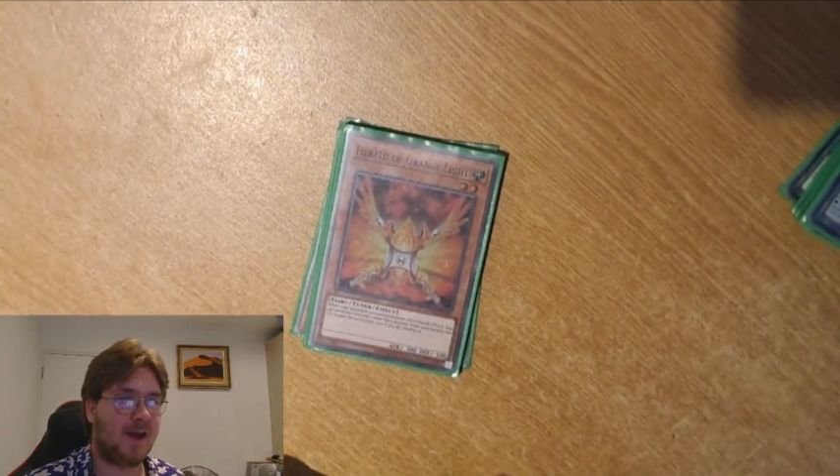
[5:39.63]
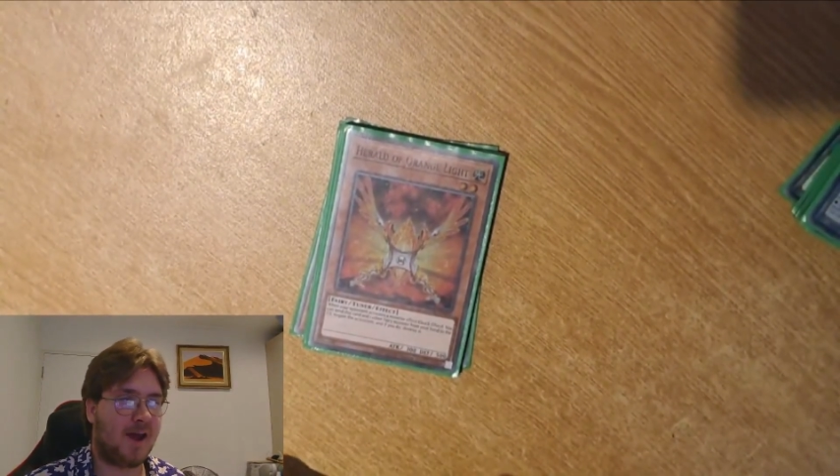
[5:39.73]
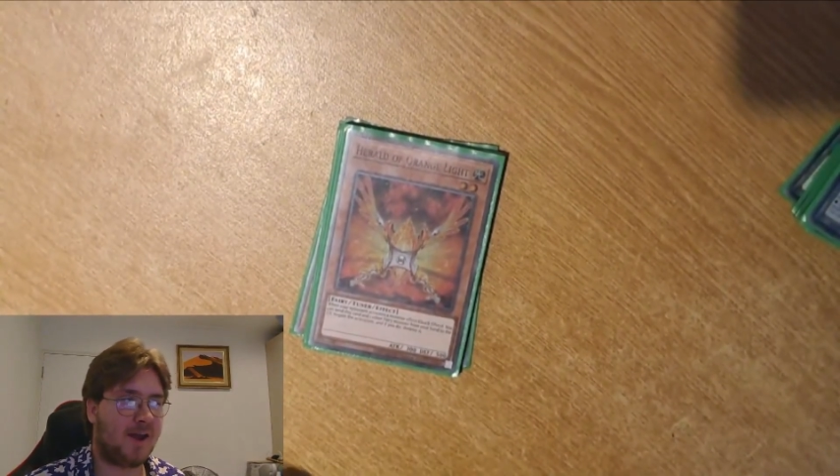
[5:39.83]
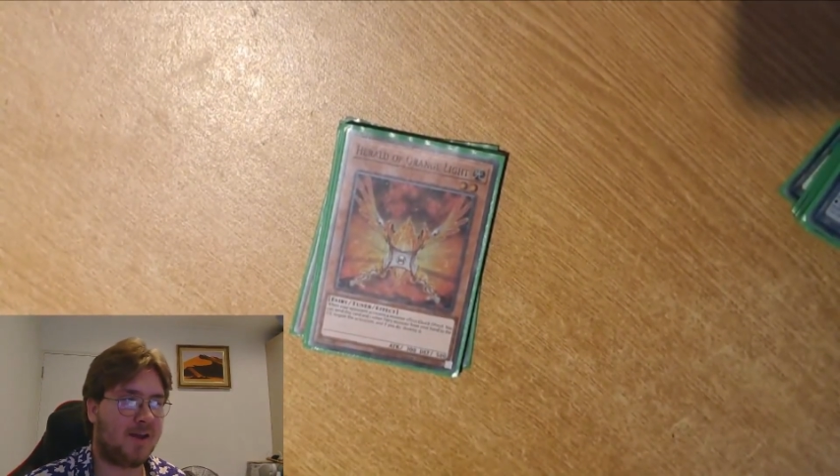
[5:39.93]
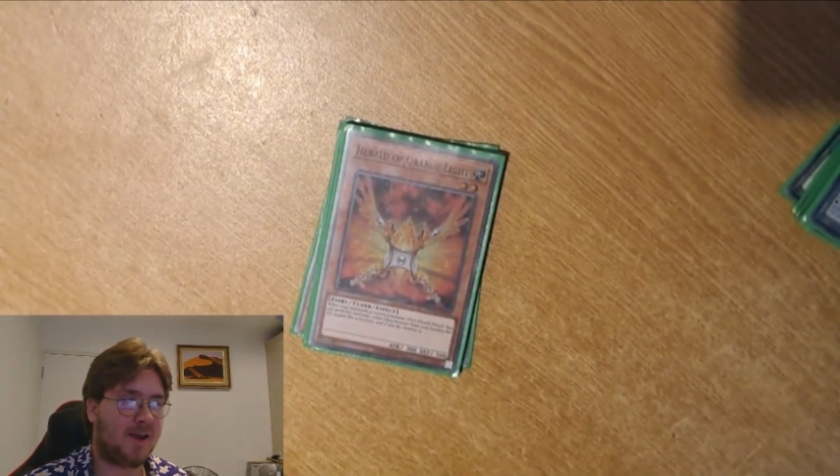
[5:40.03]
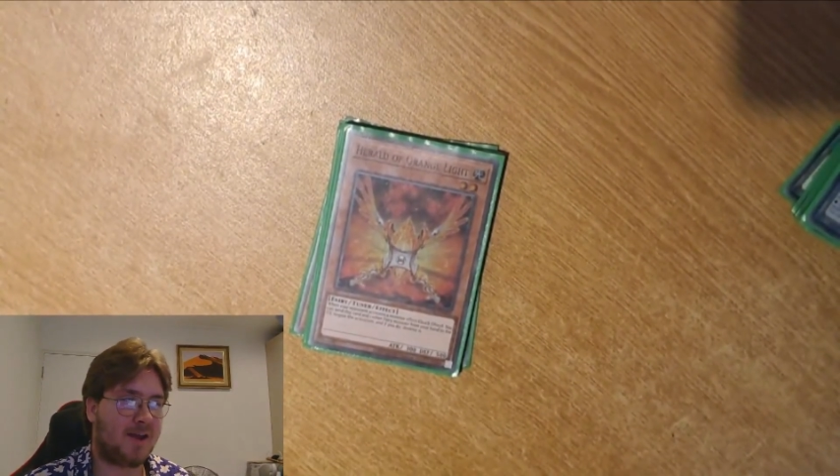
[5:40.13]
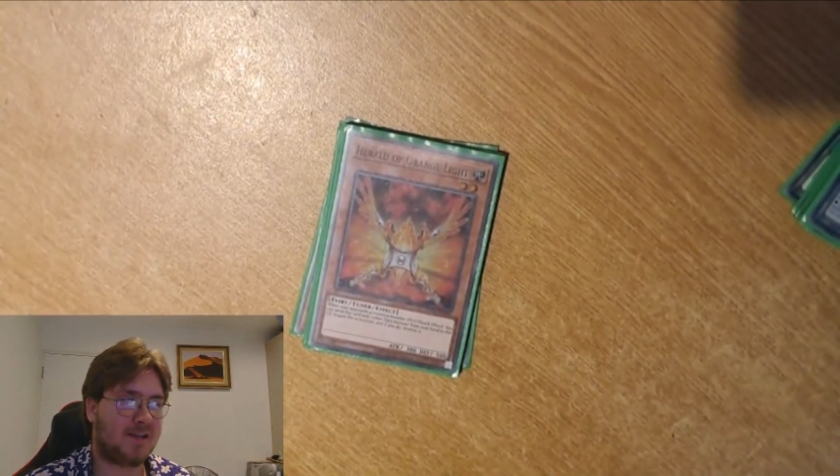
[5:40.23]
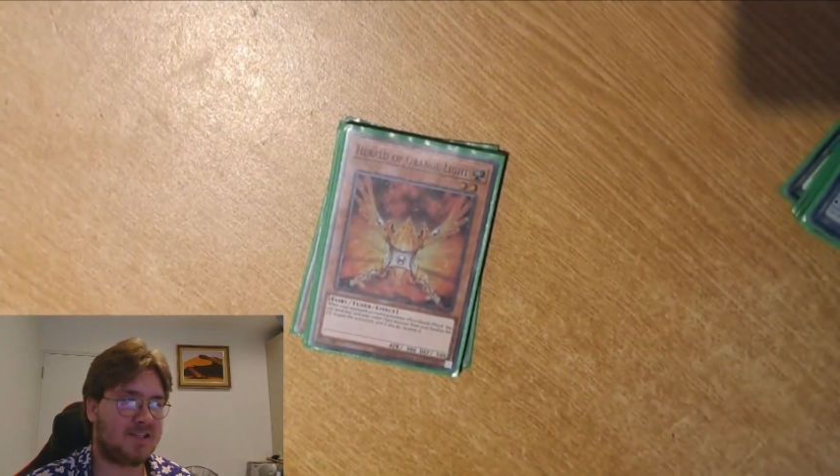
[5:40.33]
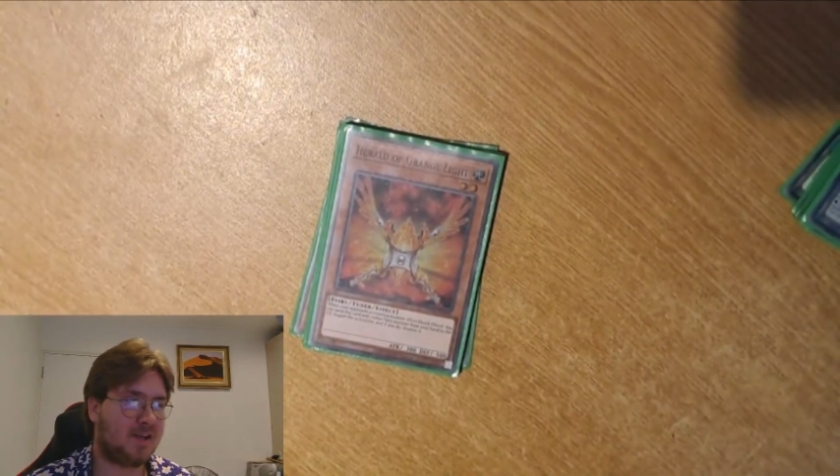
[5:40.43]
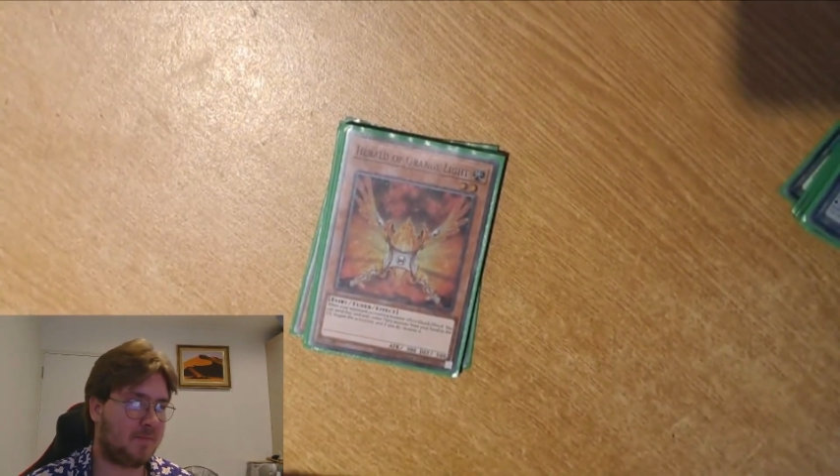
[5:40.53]
and a
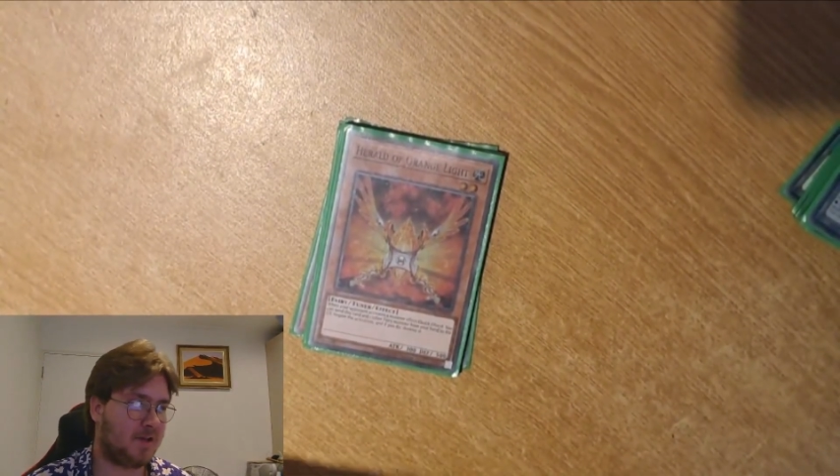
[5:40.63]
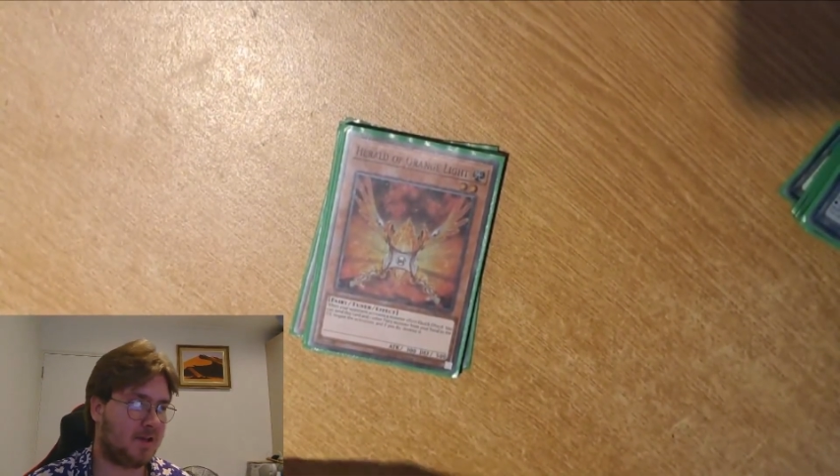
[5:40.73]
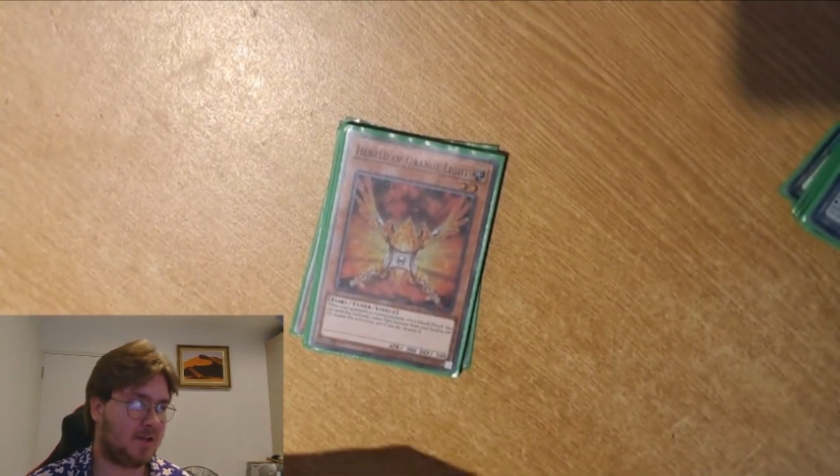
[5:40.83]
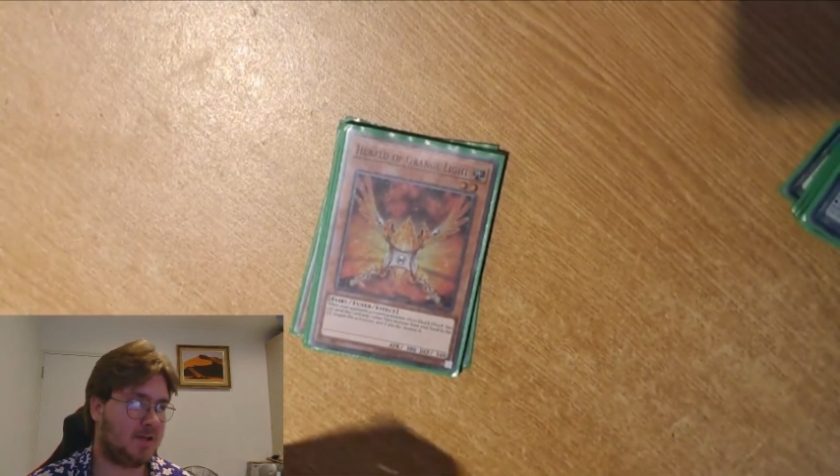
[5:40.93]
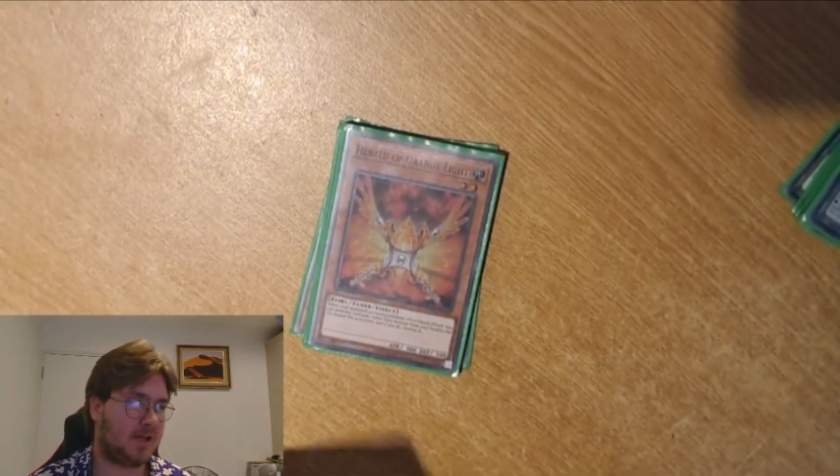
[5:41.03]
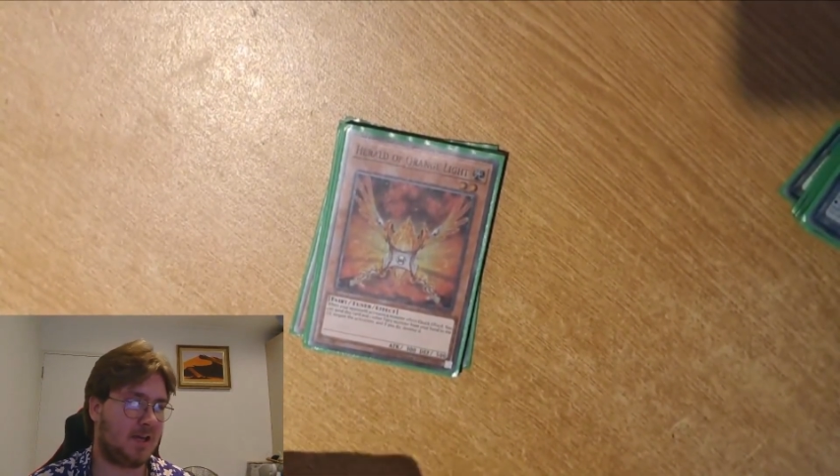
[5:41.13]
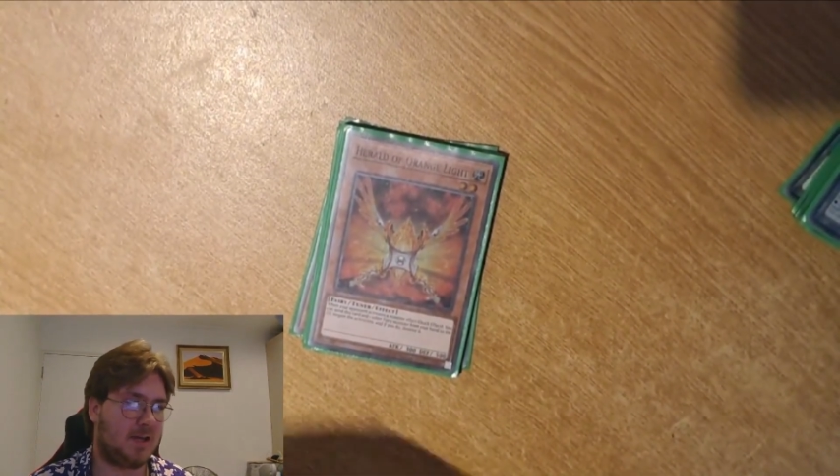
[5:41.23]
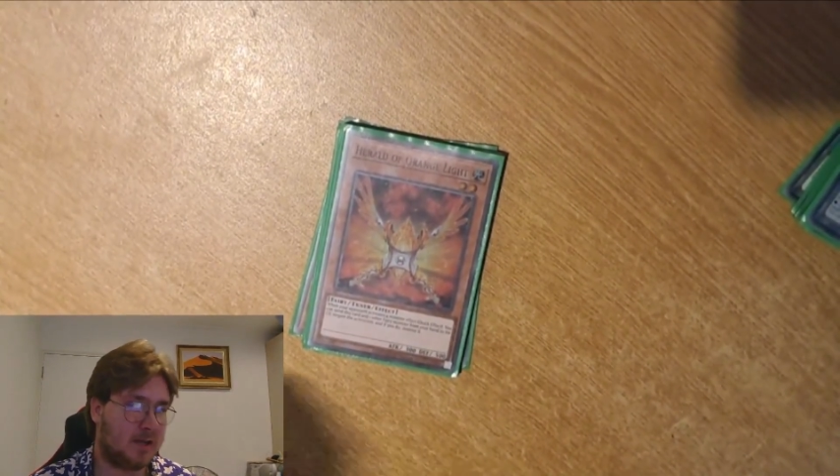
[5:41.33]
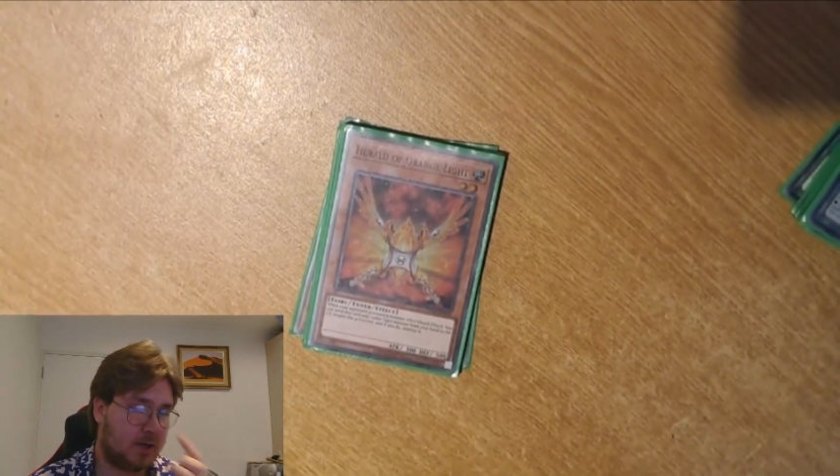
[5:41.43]
semi-dead